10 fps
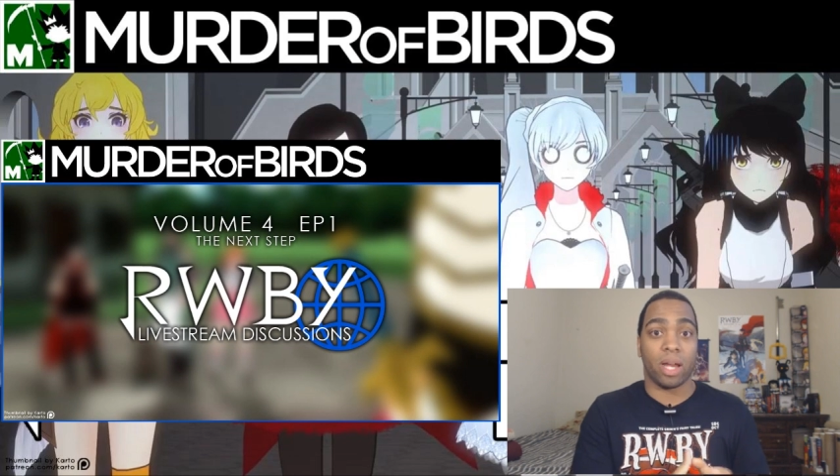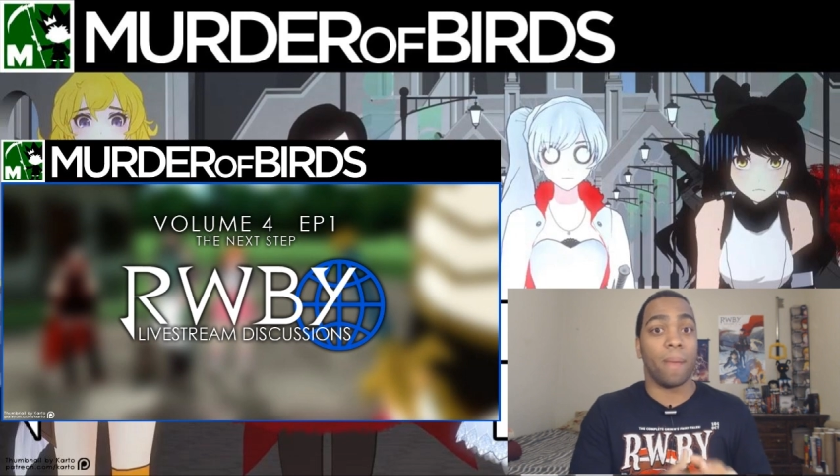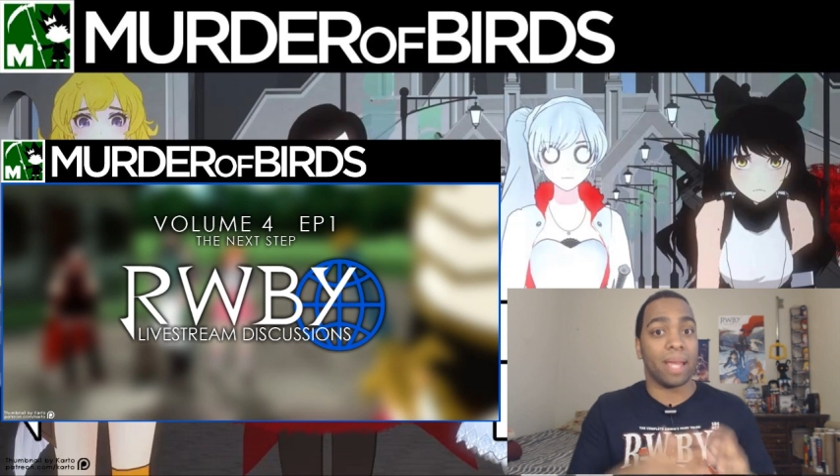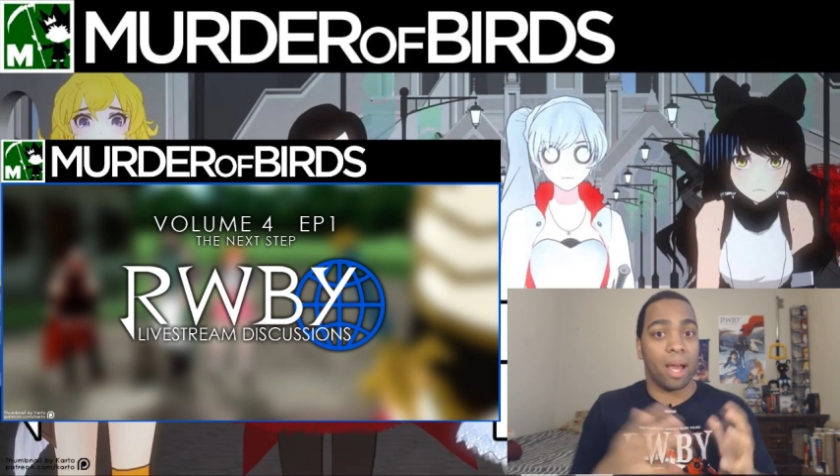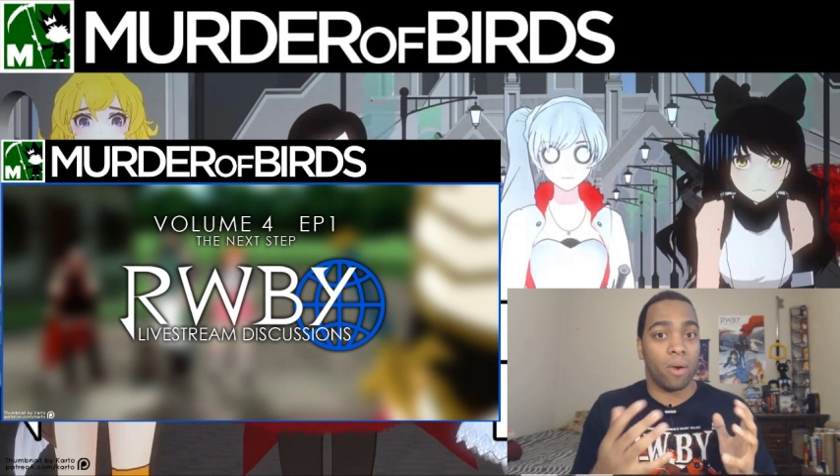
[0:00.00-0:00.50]

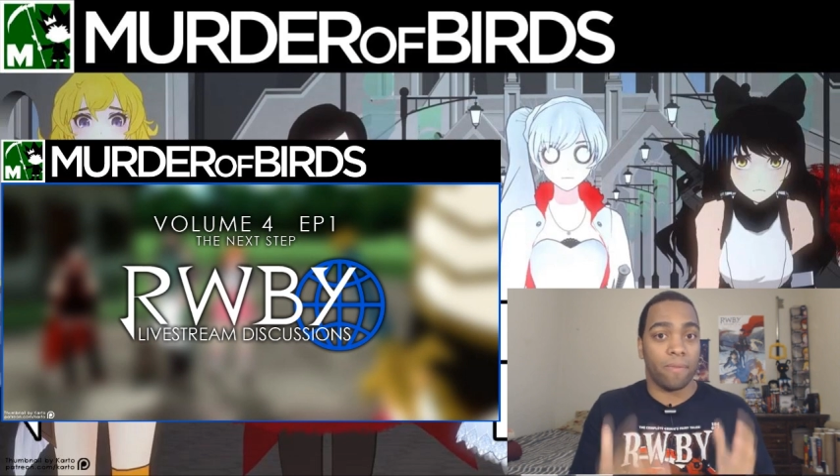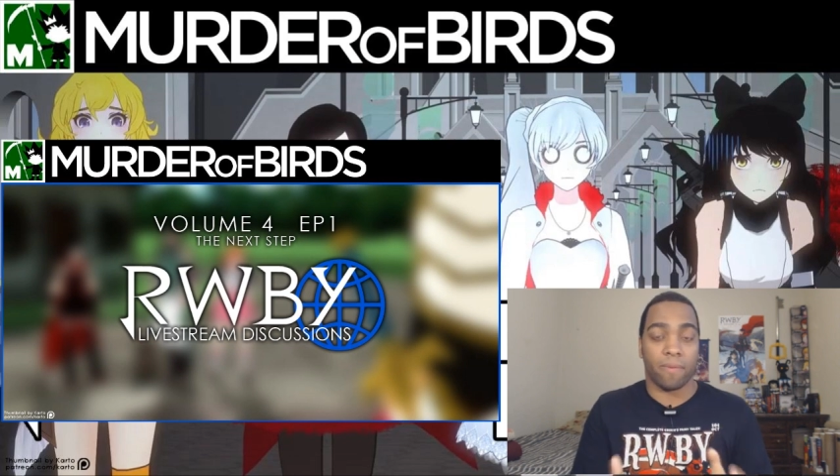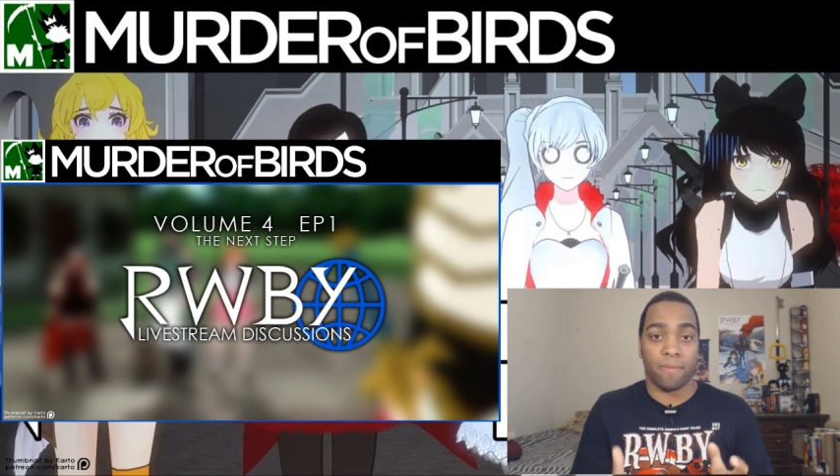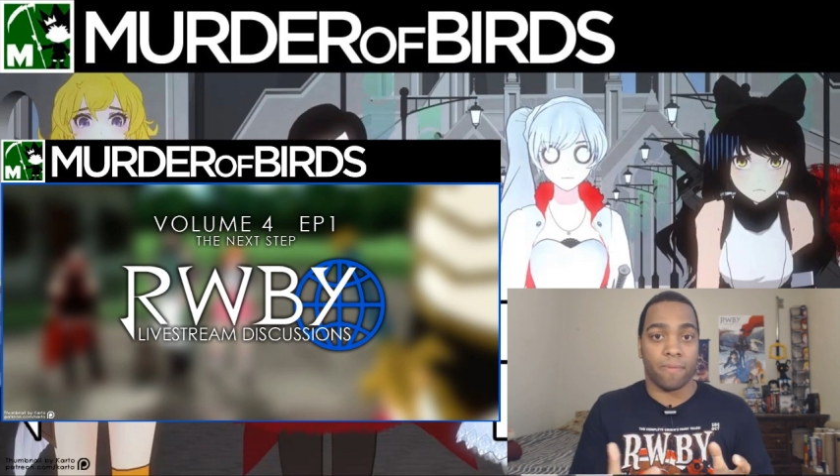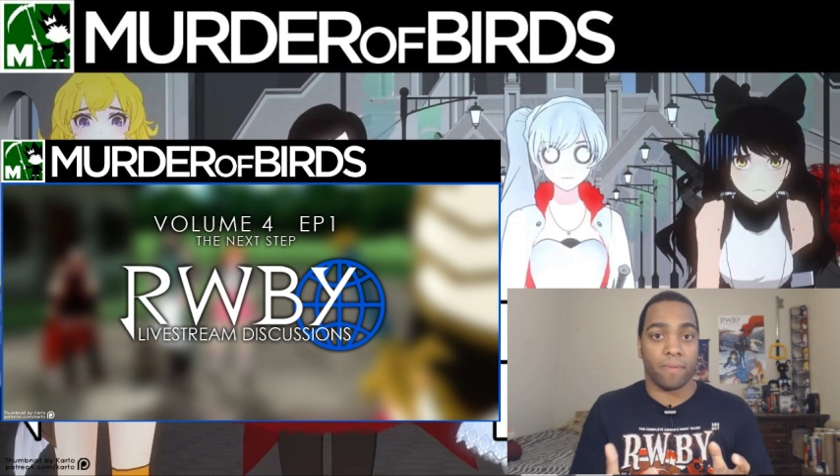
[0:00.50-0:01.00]
coming out
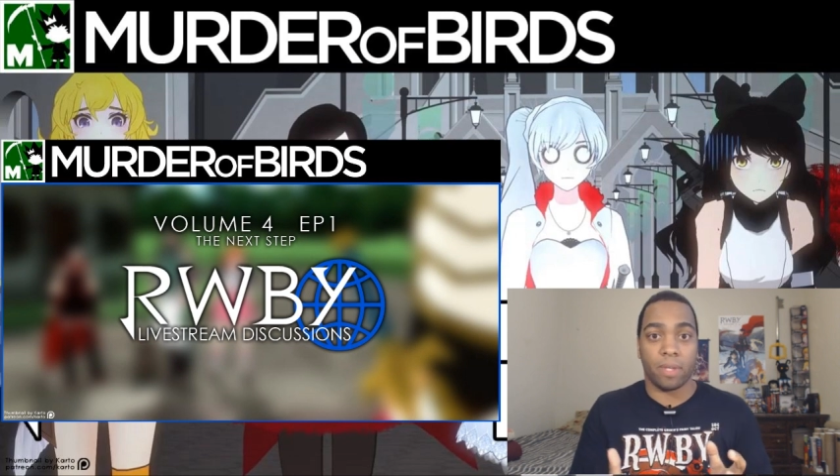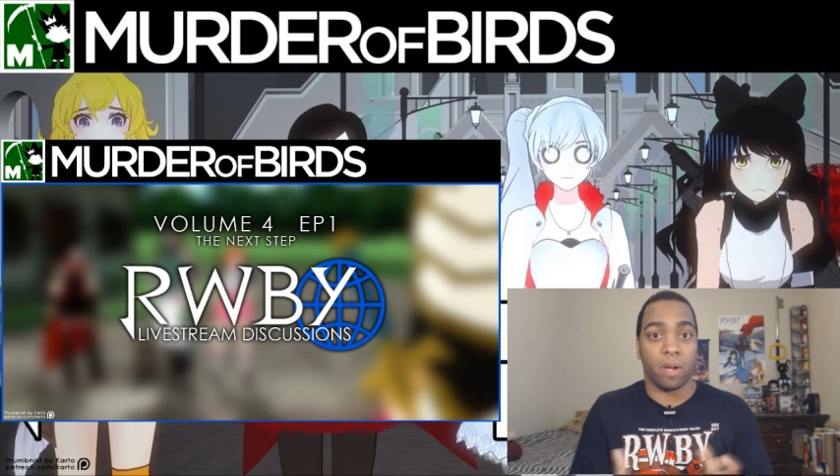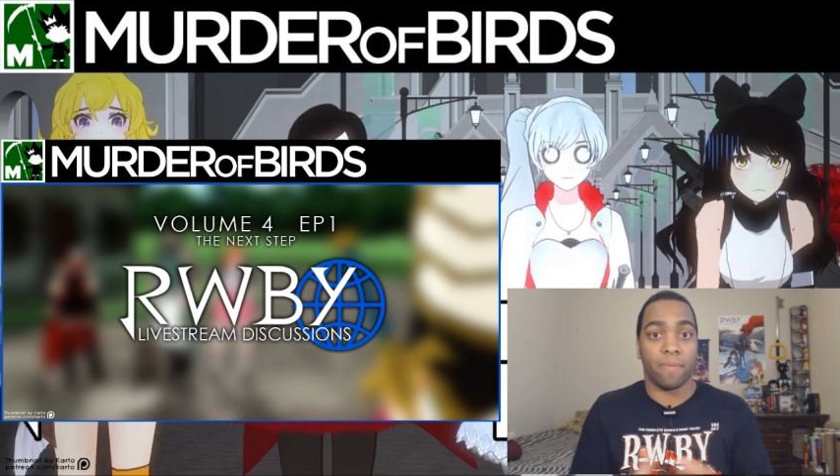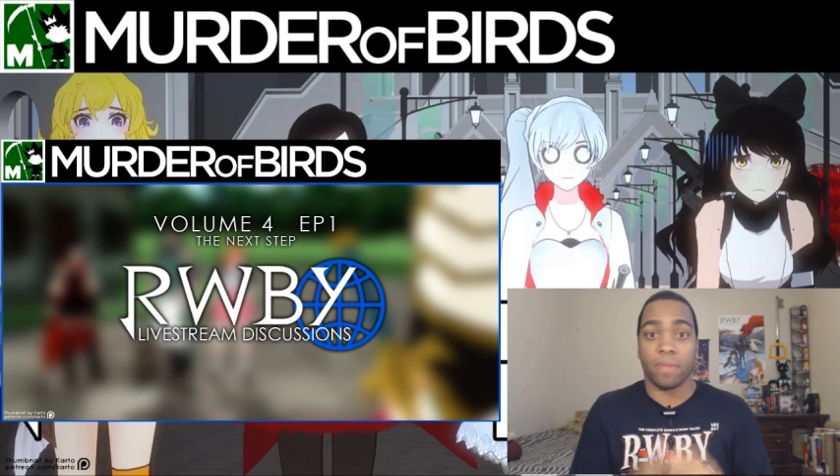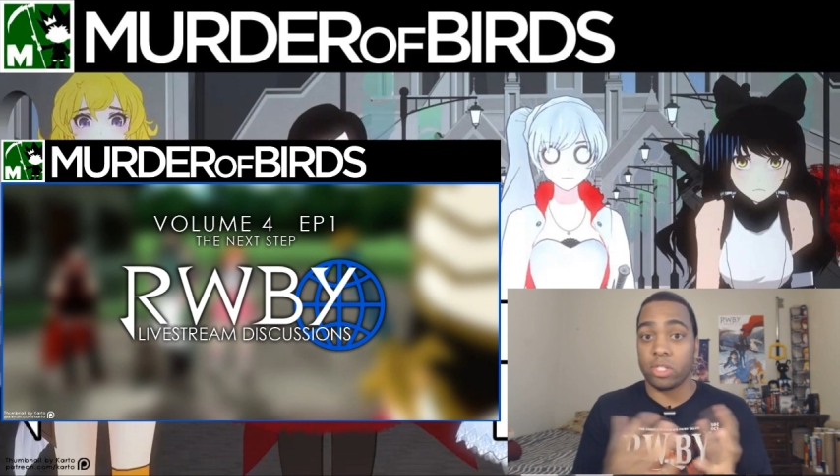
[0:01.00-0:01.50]
for
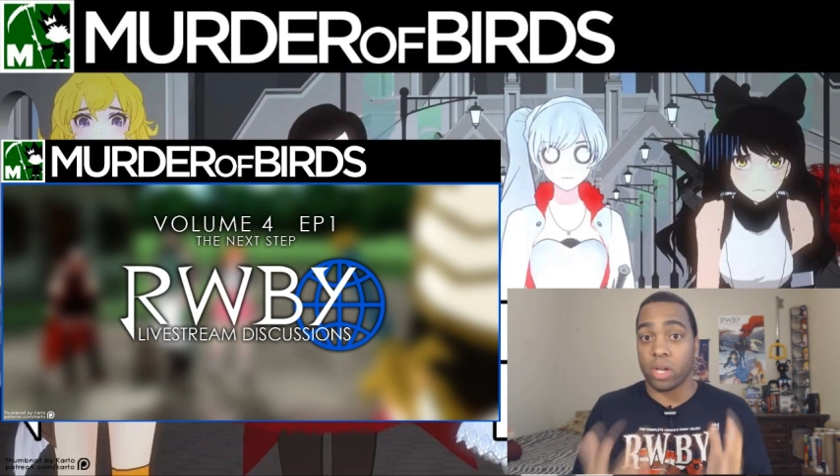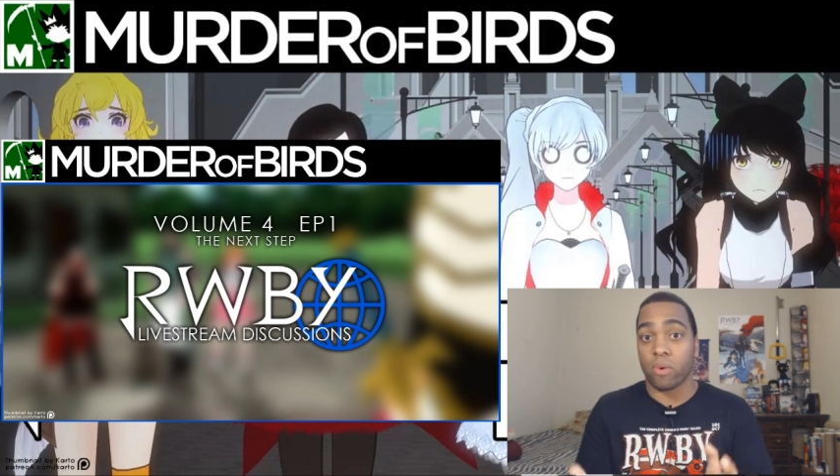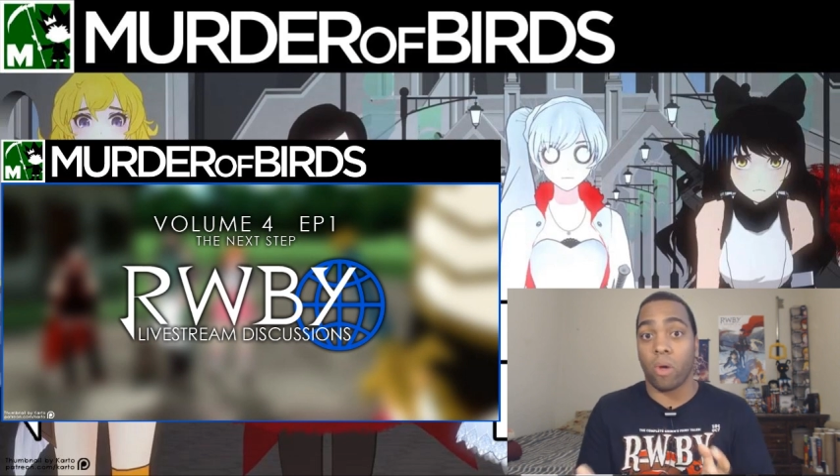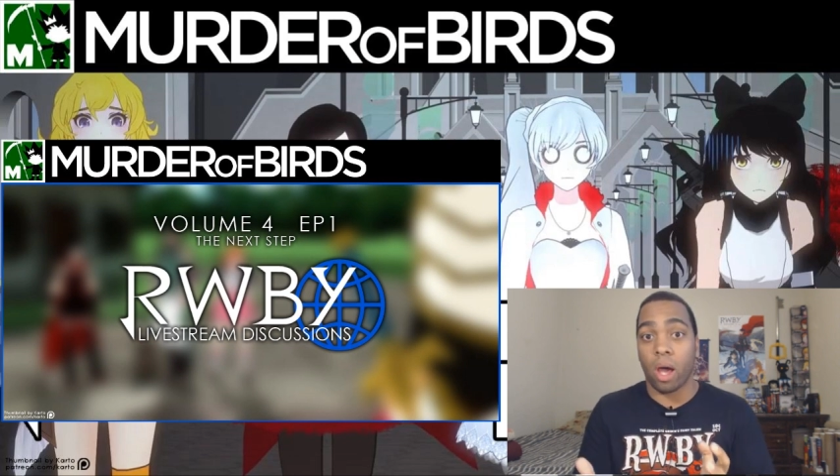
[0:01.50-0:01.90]
the general